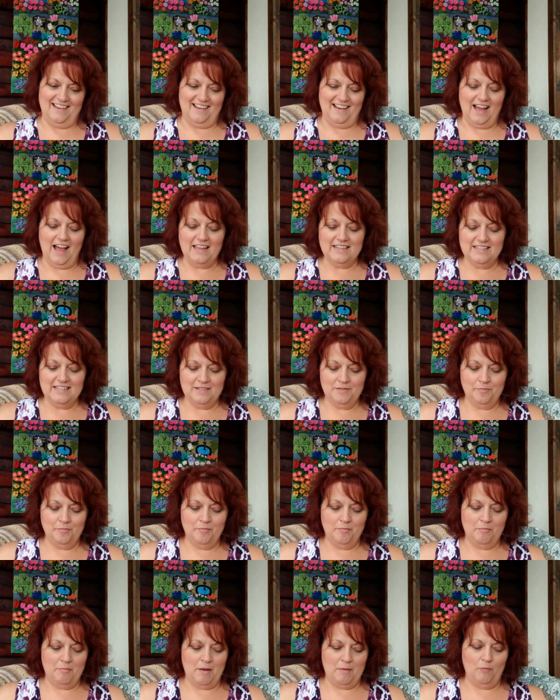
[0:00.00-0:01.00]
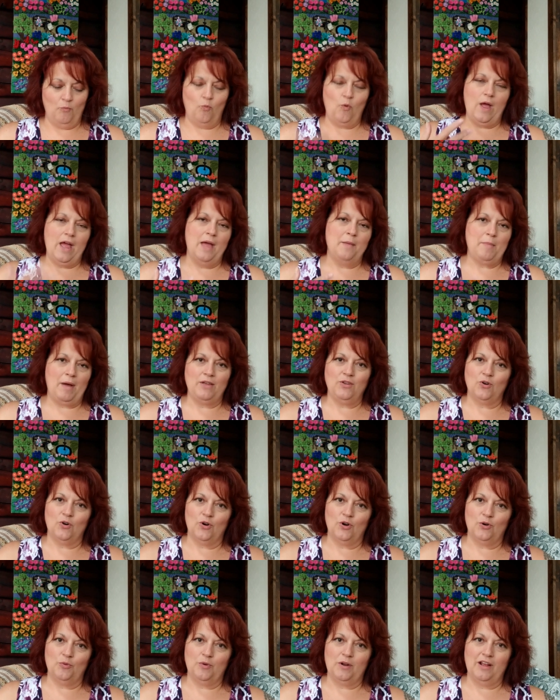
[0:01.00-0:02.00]
yeah, I didn't weigh my
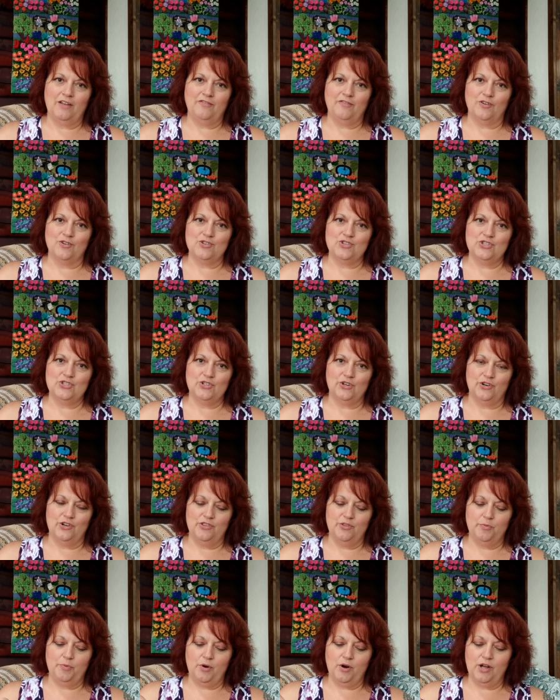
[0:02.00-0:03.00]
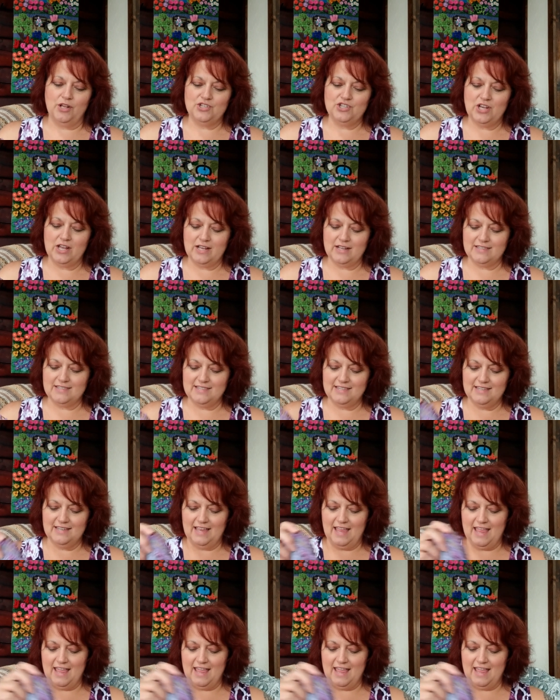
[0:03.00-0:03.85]
yarn when I first started the project,